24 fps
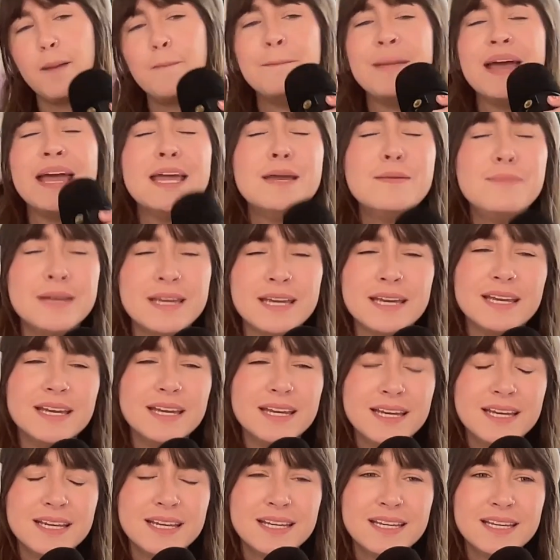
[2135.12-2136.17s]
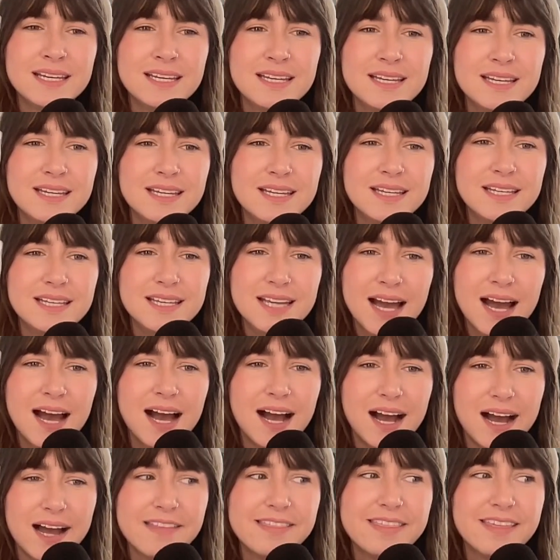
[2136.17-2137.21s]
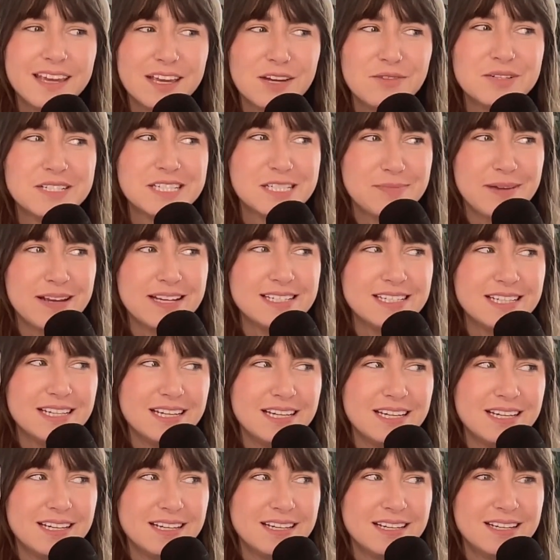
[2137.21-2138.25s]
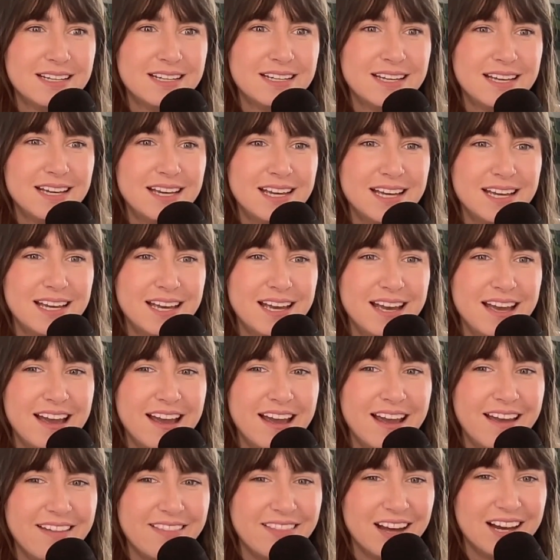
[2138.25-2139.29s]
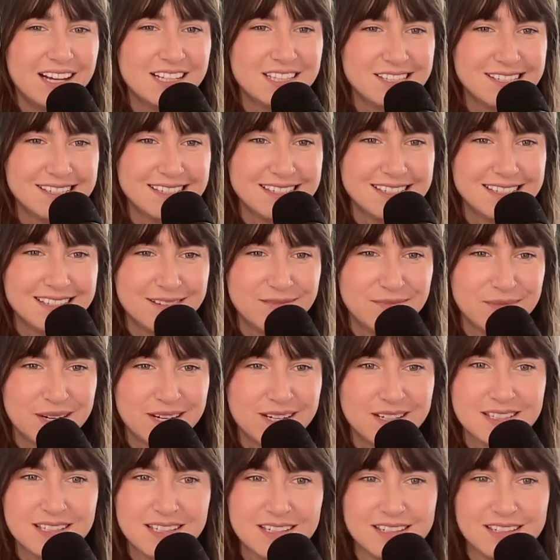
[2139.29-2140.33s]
Maybe. Yeah, I think it was spicy. And that's just embarrassing.